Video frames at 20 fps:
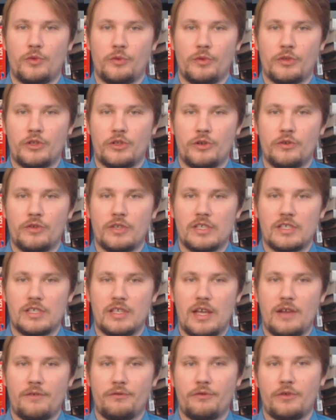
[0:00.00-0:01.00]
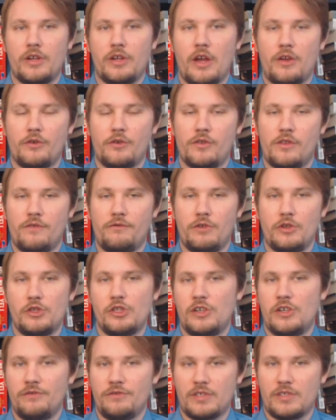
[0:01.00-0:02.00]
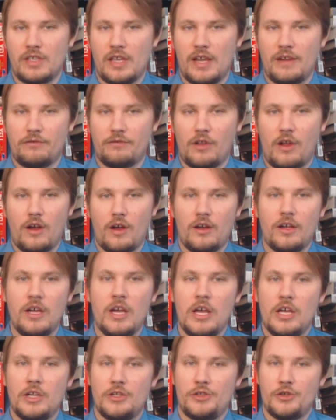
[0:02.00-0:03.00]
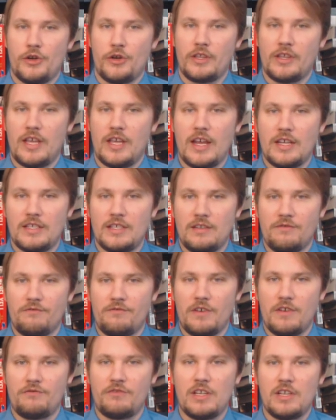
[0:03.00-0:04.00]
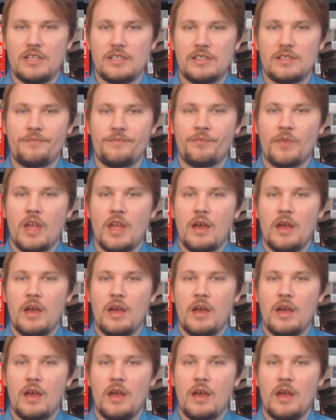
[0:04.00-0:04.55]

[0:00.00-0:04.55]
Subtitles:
were returned to slavery under the Fugitive Slave Law during the 1850s.